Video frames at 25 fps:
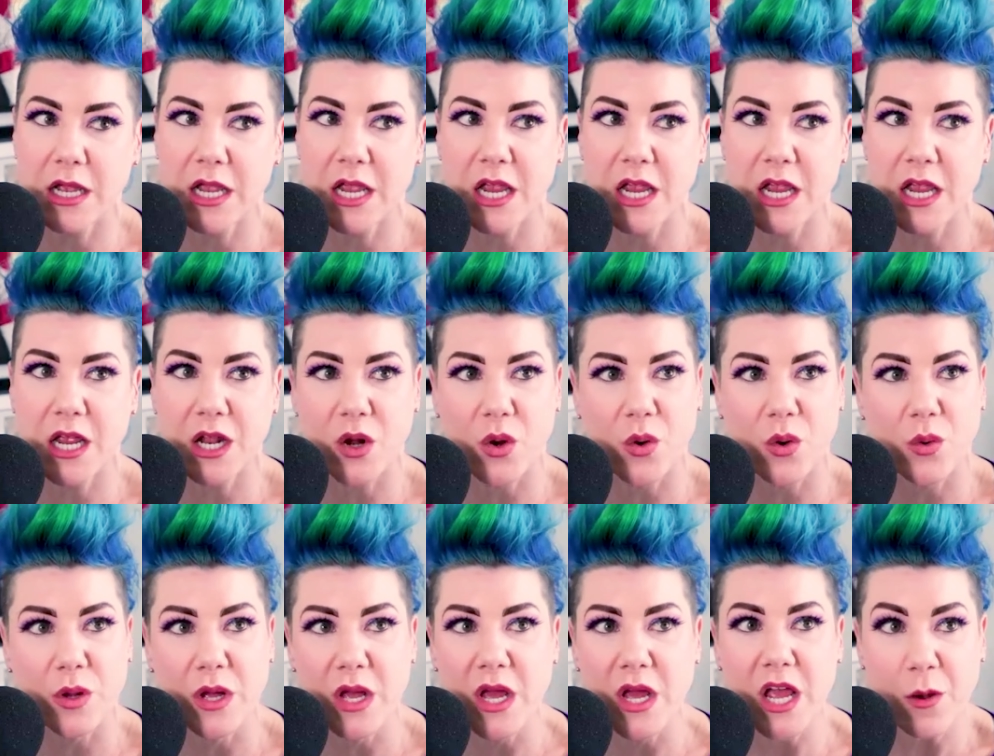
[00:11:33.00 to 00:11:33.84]
he, you
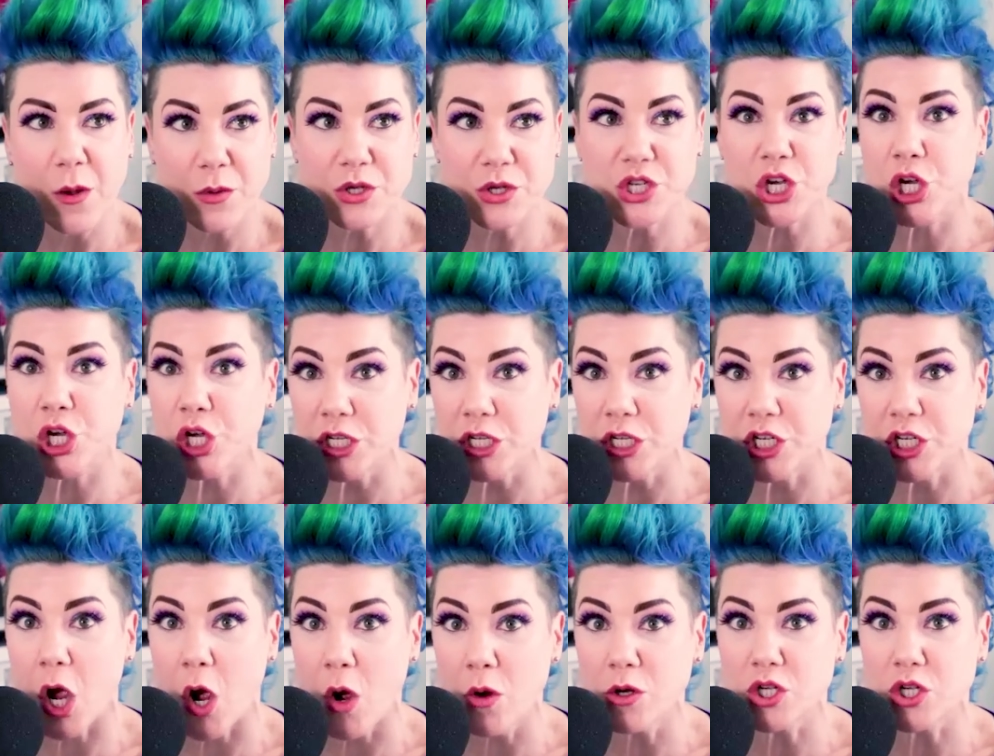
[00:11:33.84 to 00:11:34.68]
know, he was a good
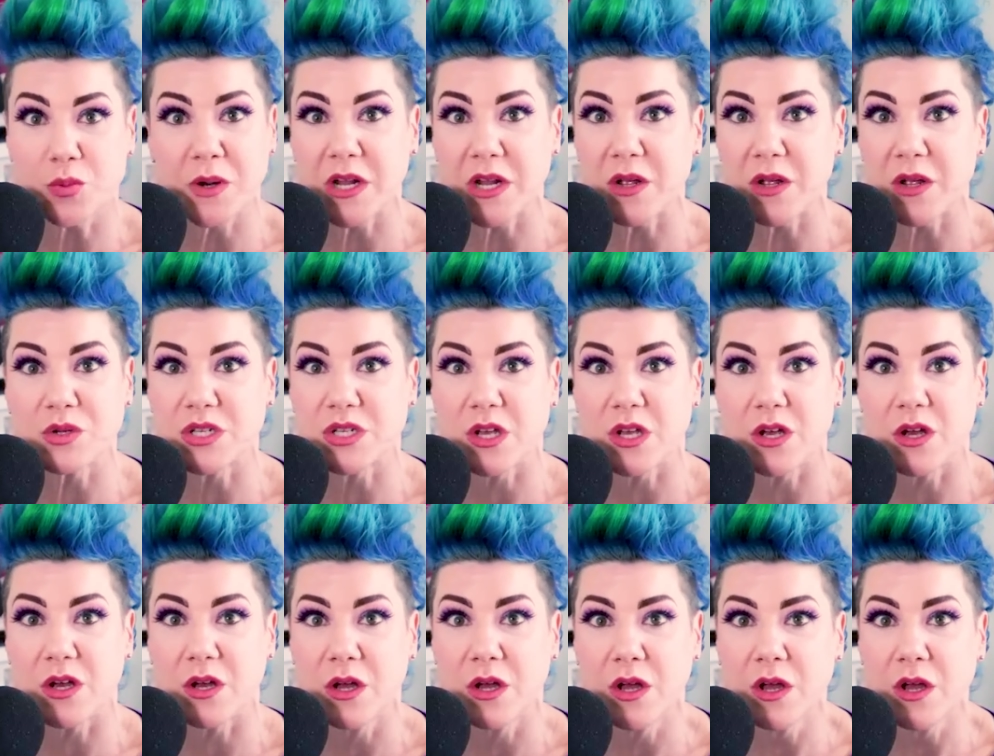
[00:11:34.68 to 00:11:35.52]
coach, but he was
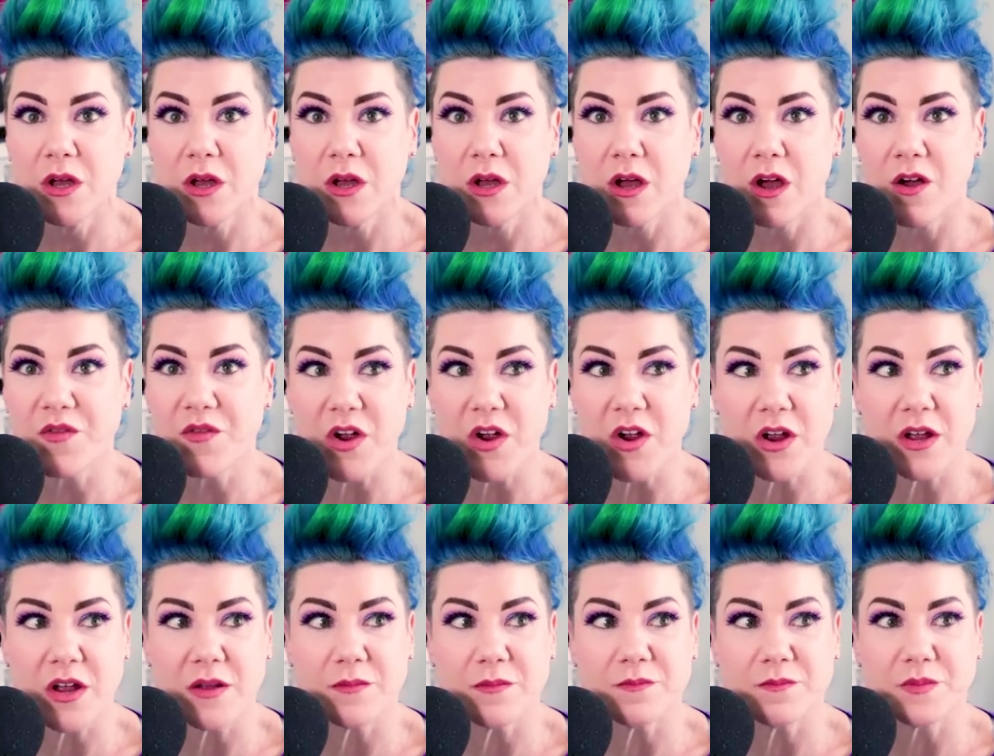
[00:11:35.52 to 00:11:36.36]
a a
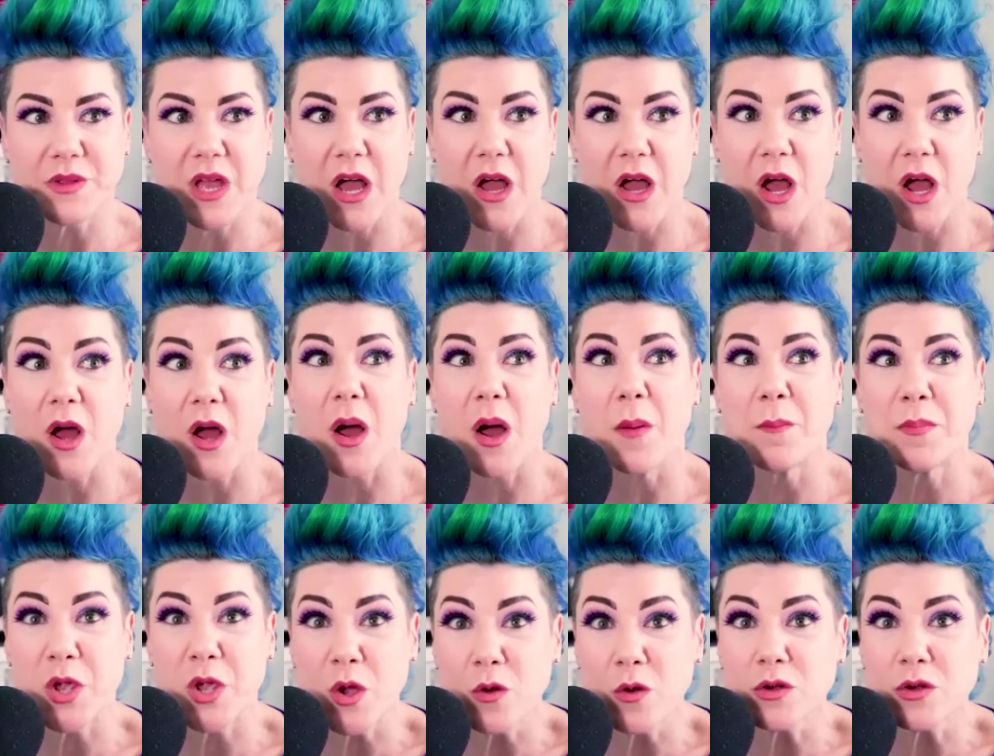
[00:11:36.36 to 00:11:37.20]
very uh,
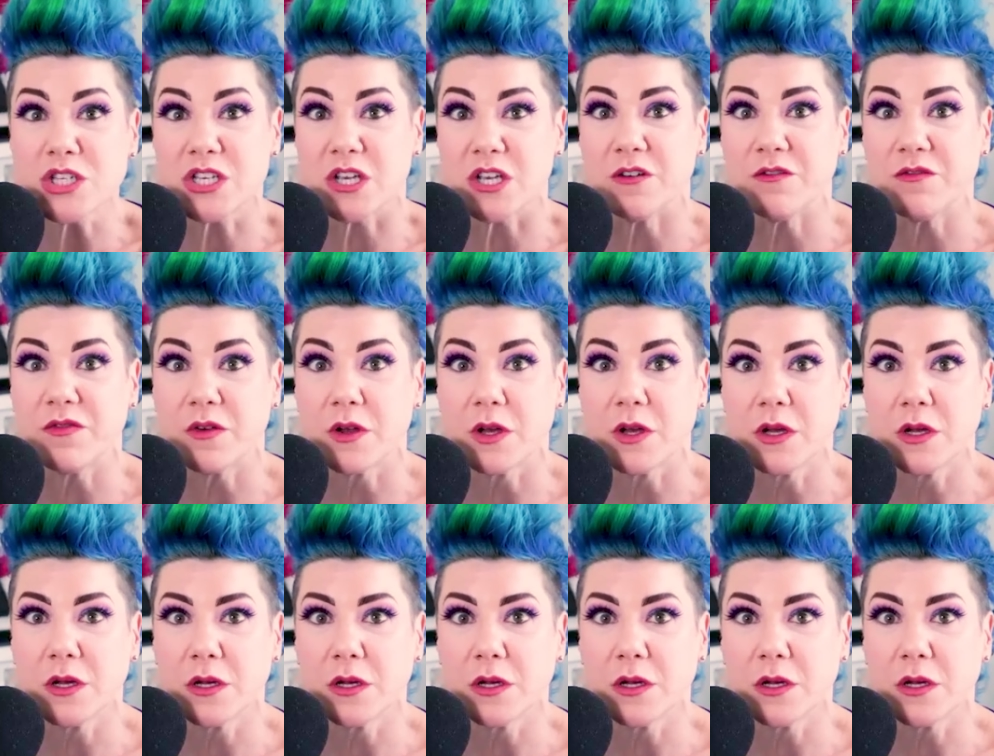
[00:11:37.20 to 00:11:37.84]
abusive